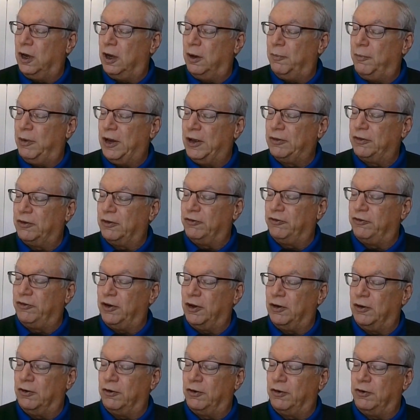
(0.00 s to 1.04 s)
about the
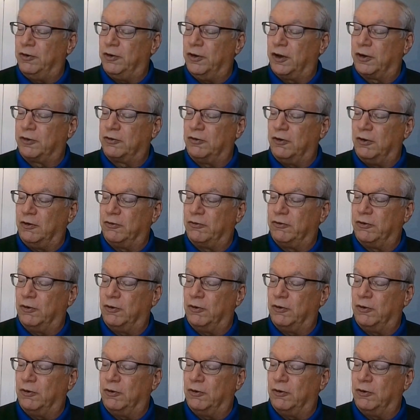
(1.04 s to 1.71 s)
standard deduction.